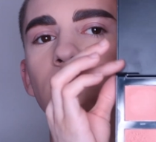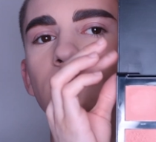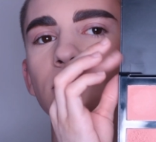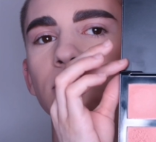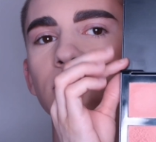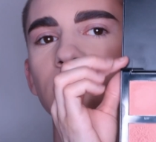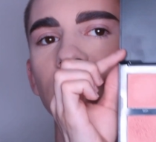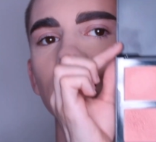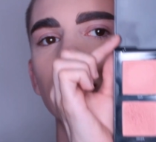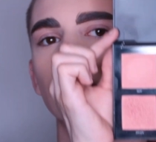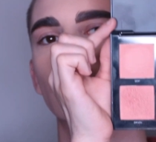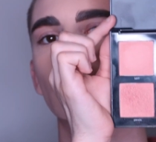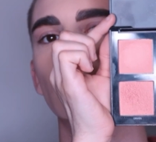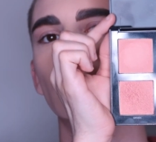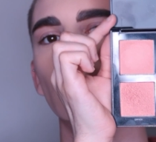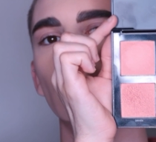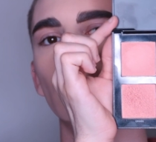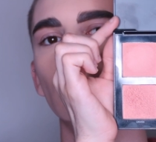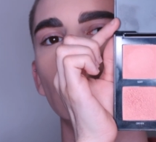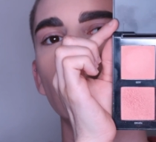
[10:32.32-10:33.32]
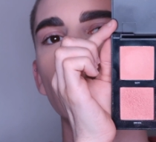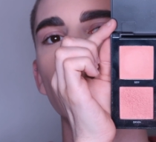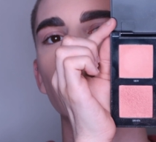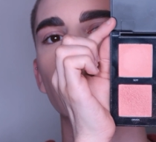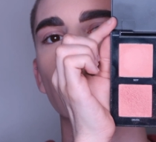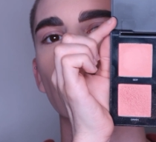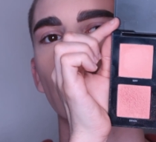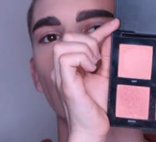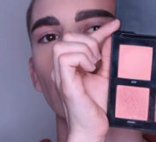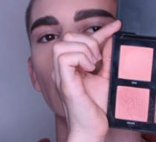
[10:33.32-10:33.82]
This is the Cool
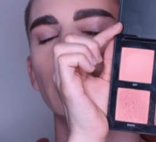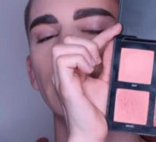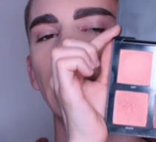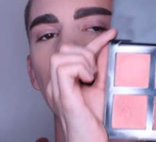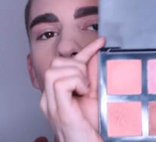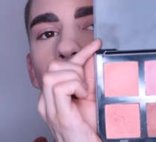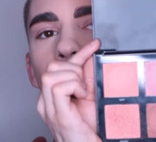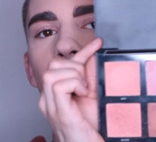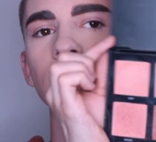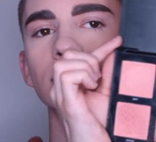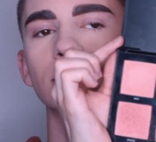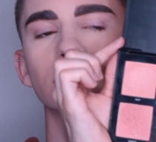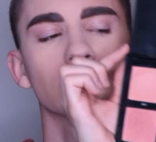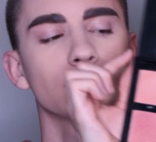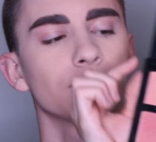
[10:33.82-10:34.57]
Pro palette.